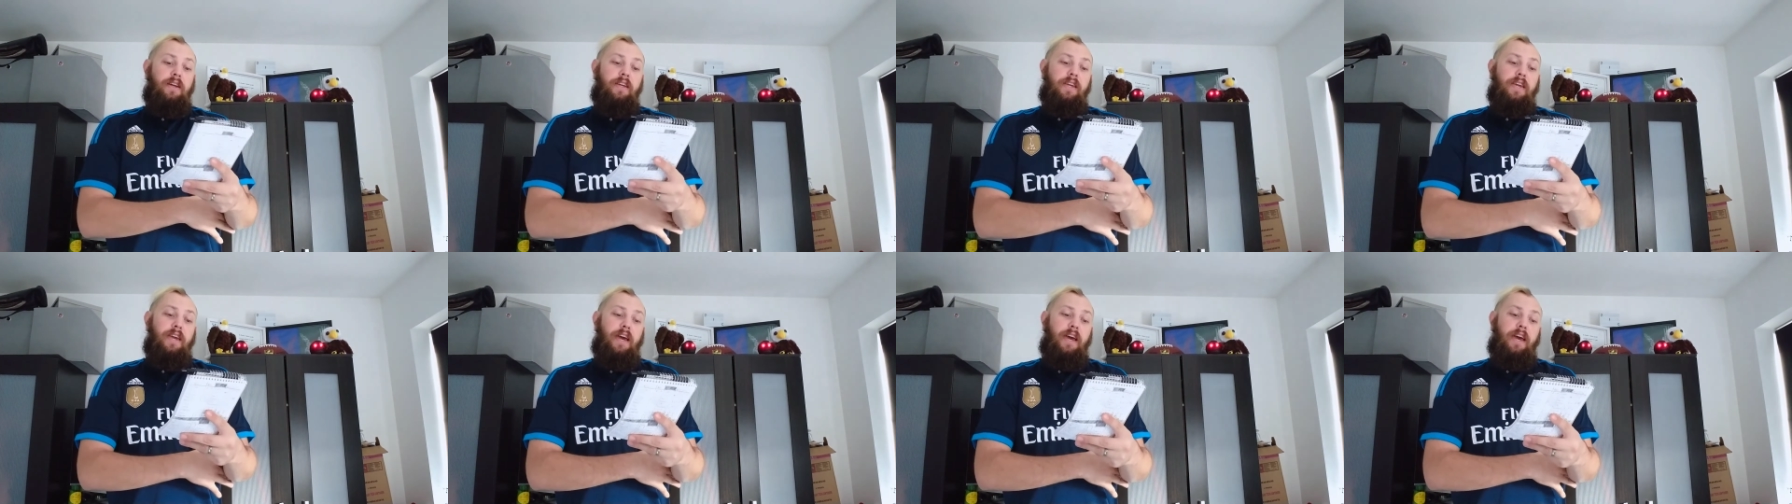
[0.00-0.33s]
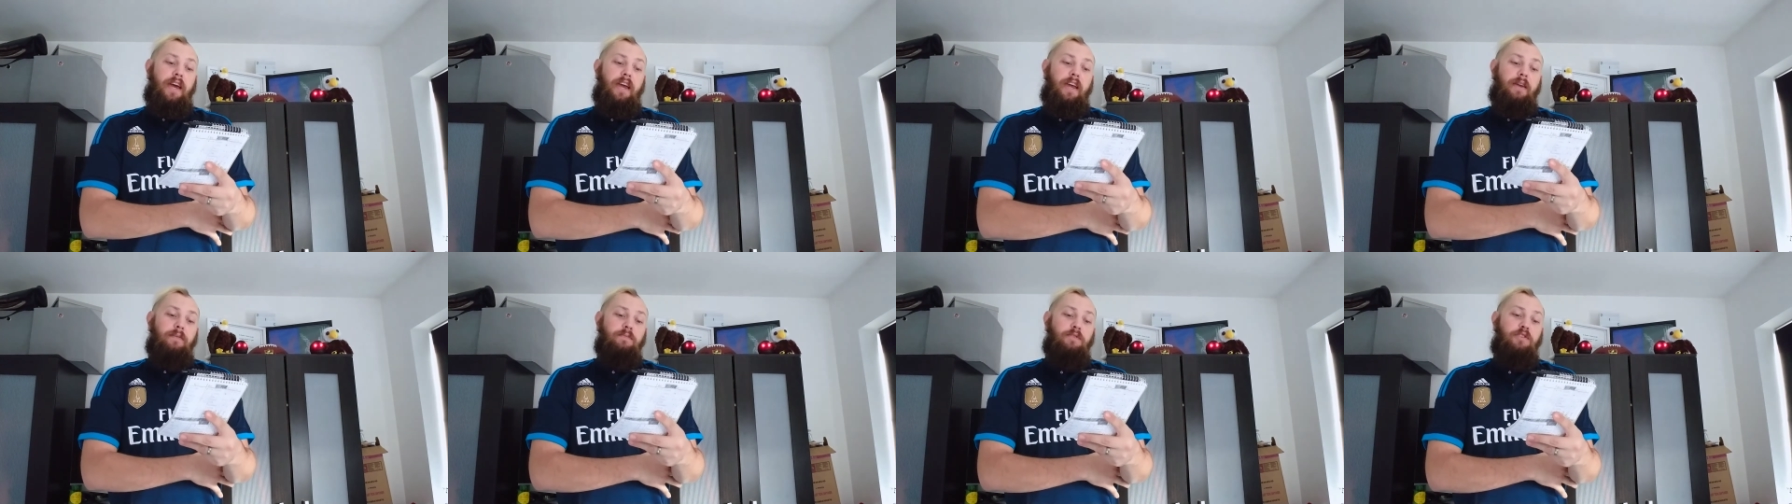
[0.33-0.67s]

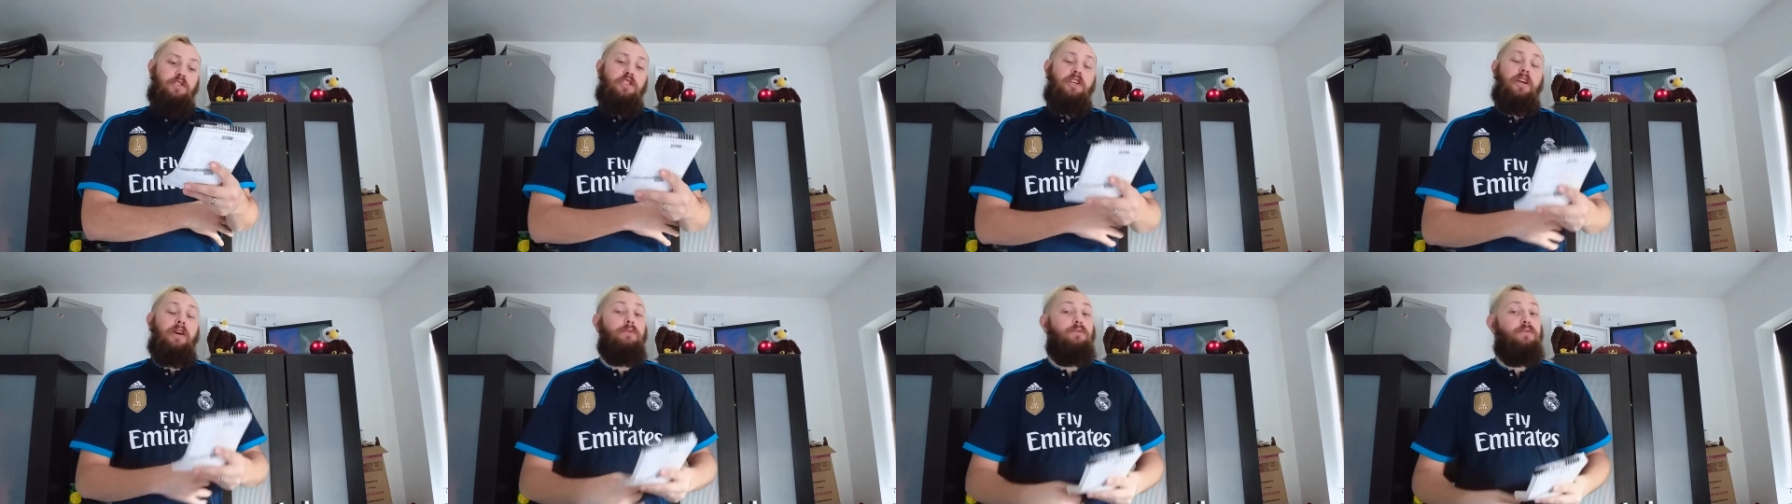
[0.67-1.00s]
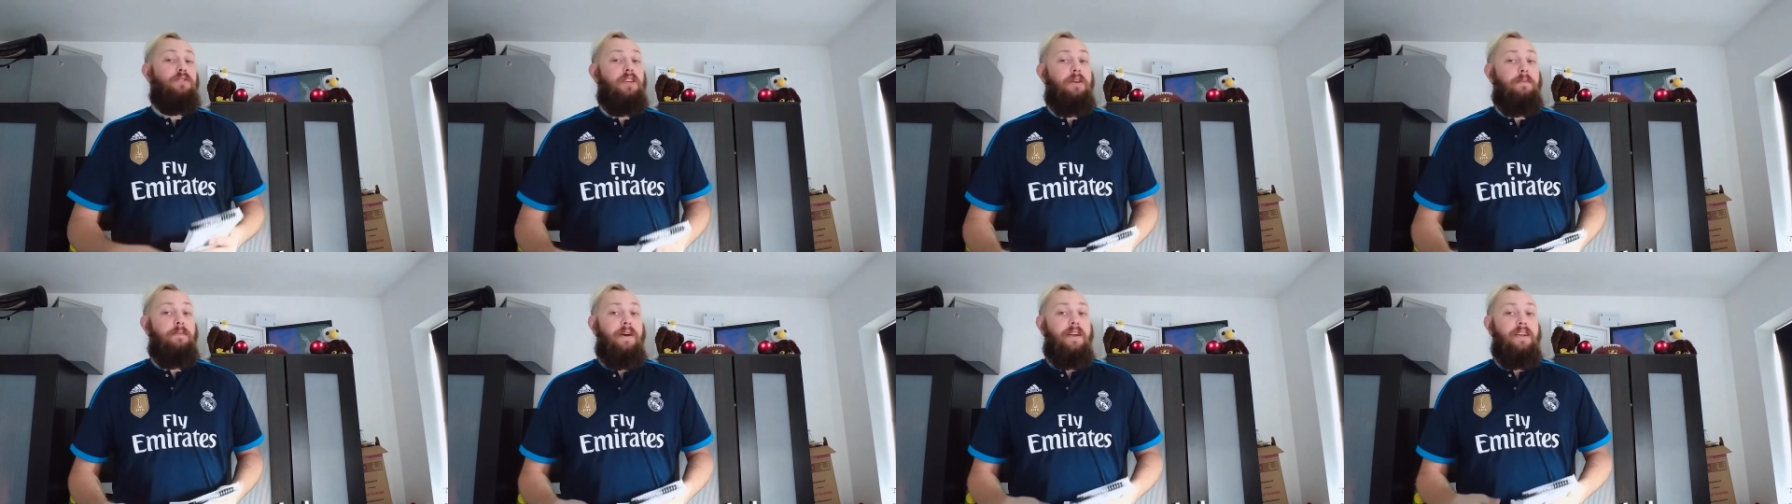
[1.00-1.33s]
games.
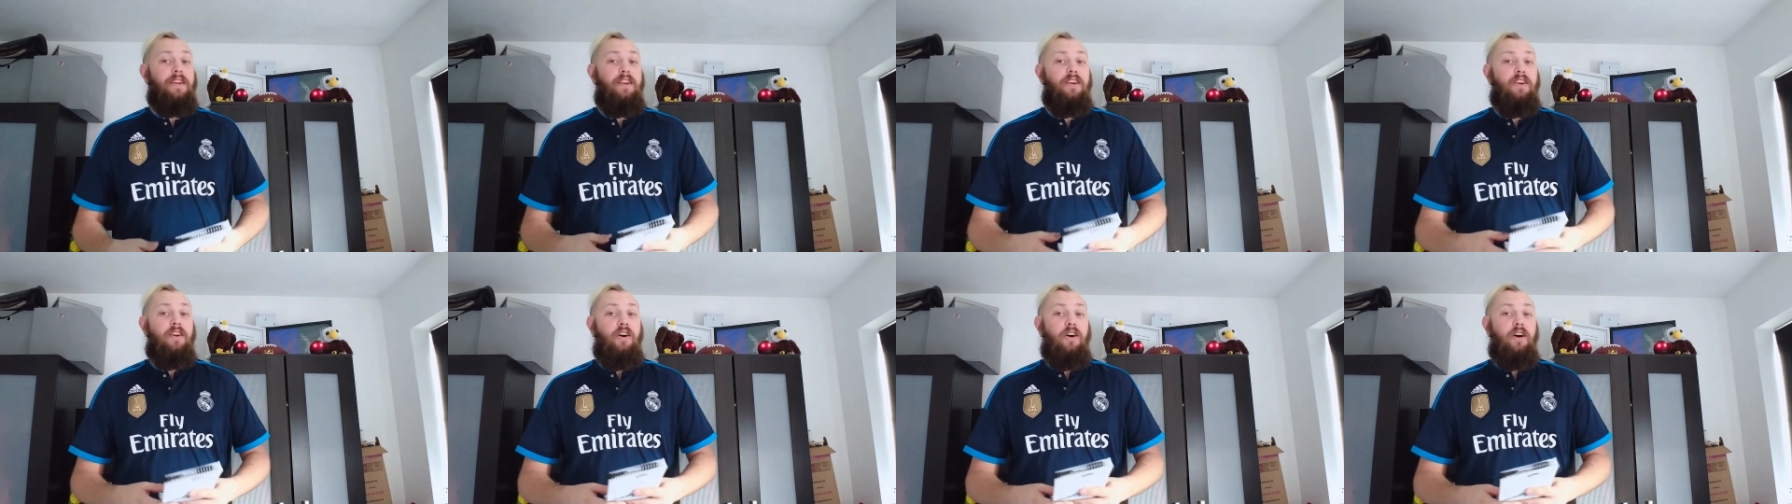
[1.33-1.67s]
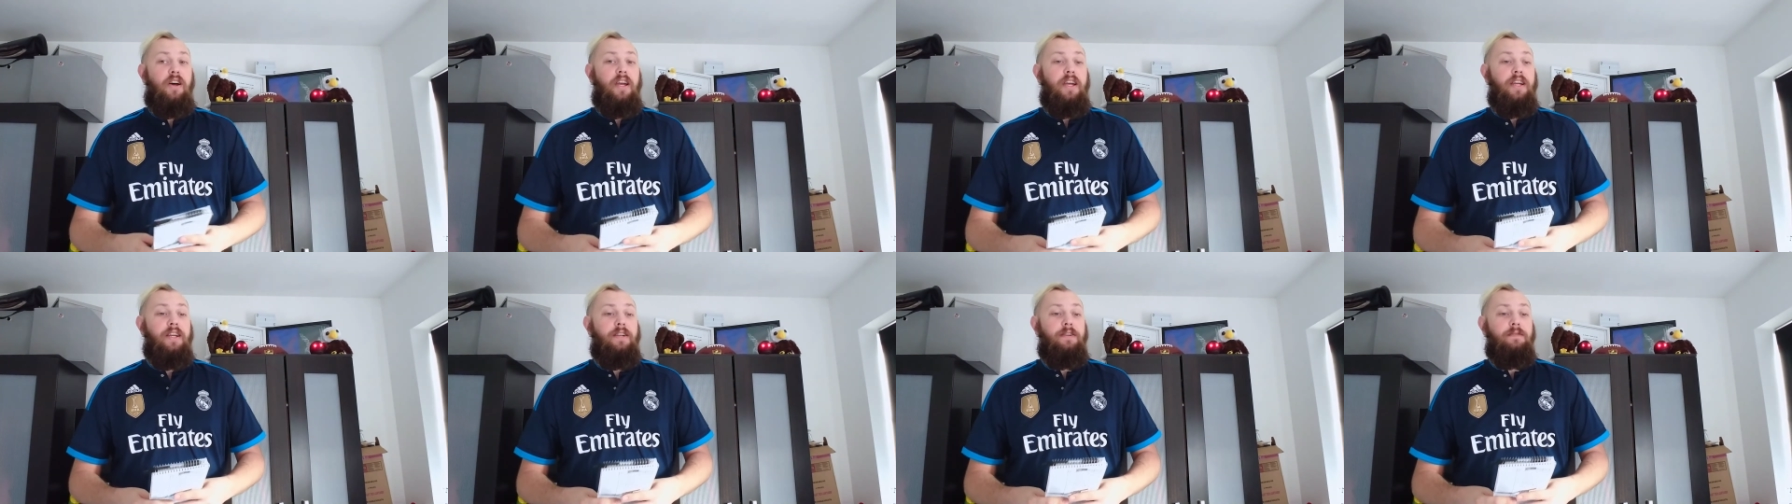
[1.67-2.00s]
Chelsea, Man
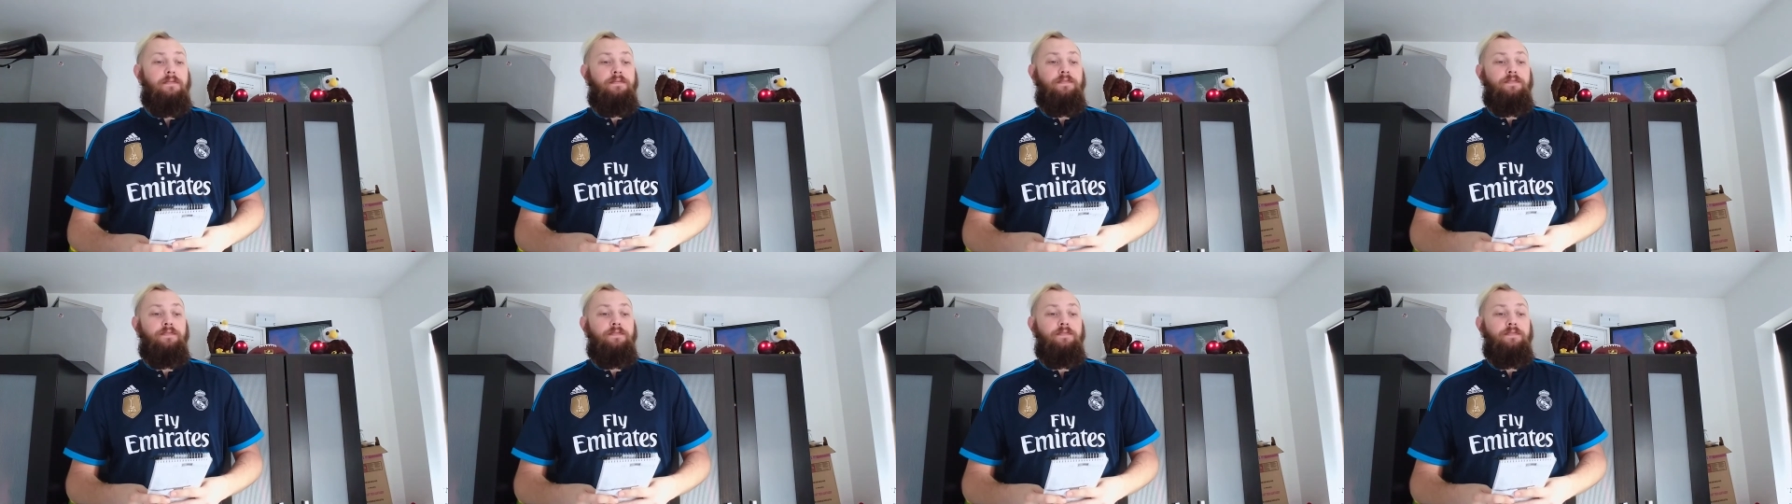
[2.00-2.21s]
United.